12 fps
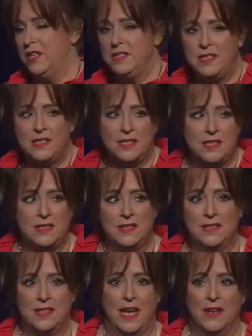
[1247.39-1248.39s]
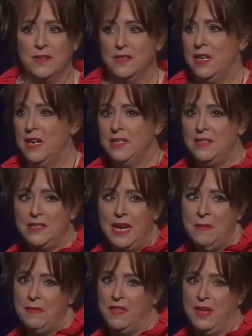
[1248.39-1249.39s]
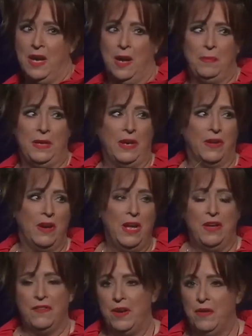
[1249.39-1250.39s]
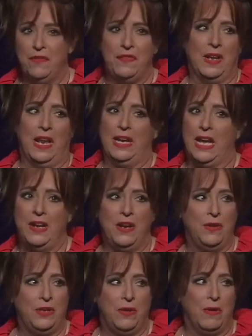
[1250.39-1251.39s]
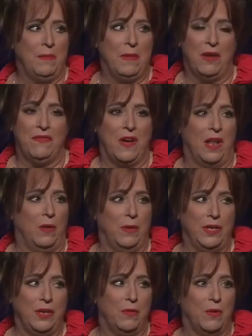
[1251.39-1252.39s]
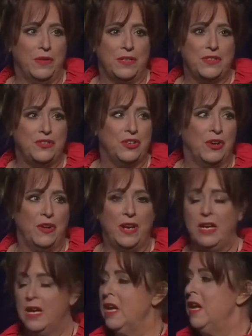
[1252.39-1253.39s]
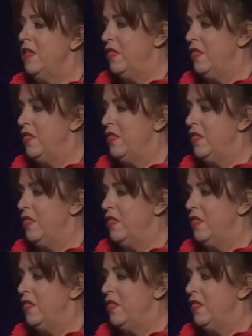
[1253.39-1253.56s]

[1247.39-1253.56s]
Just as it is in sales, same thing up here. If I don't feel like I know you, I'm not following you on this journey.